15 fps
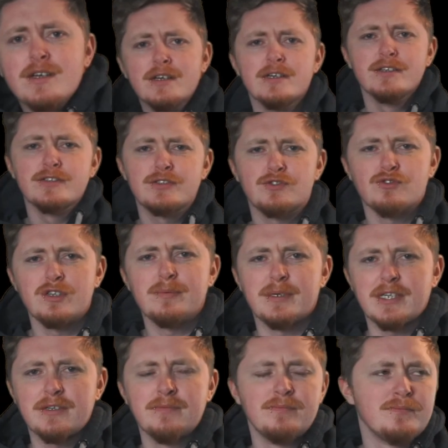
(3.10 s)

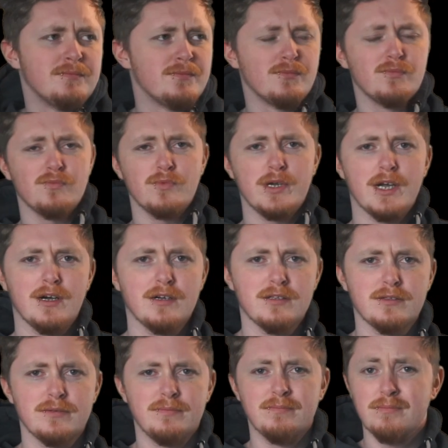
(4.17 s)
Streaming. We
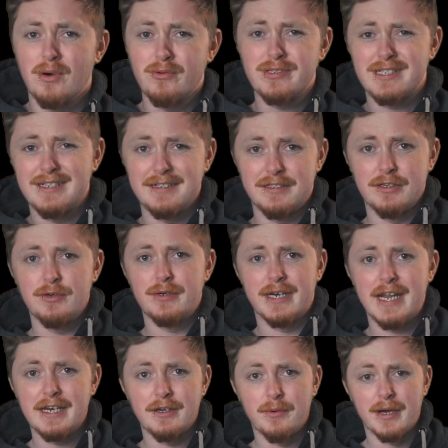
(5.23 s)
all mostly do it
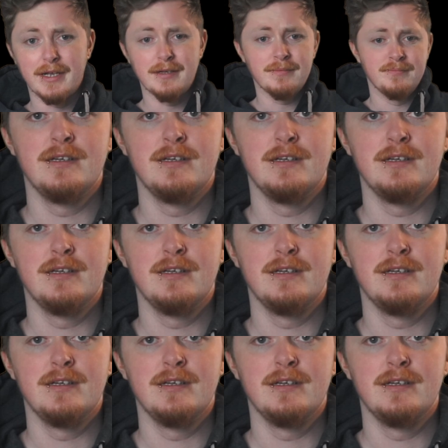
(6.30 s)
anyway.